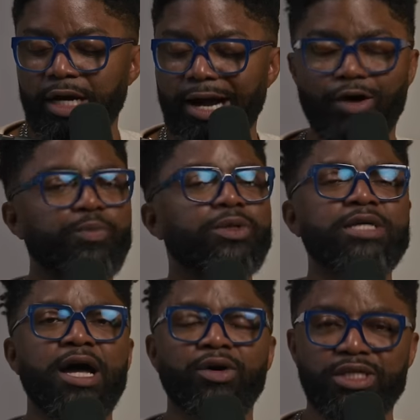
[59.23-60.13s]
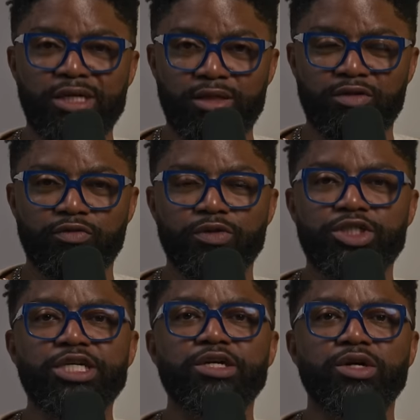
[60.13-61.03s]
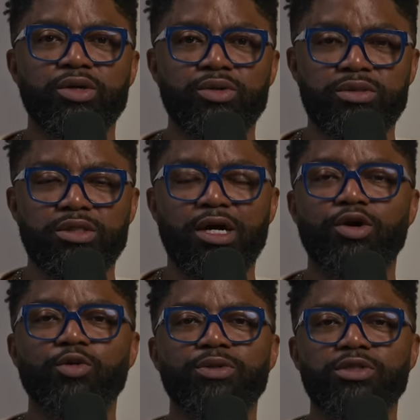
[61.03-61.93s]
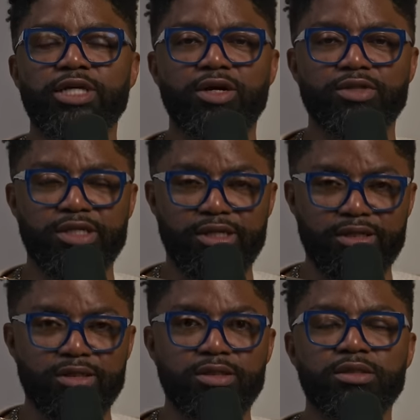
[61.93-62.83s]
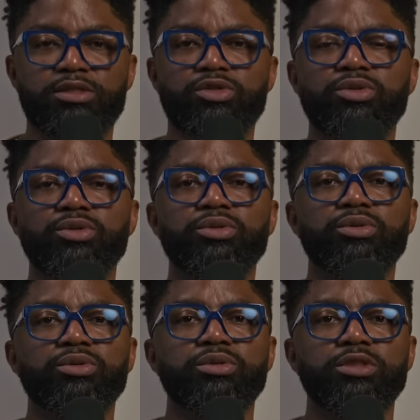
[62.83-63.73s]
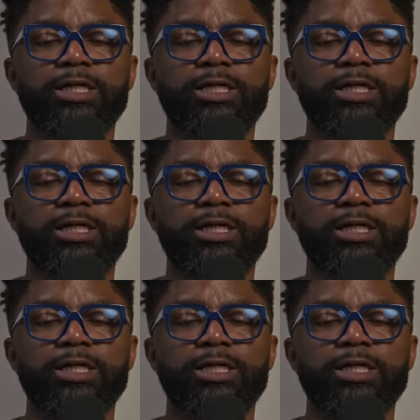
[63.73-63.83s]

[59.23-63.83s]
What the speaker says: I hope you're dialed in for cheat codes. I hope you're dialed in to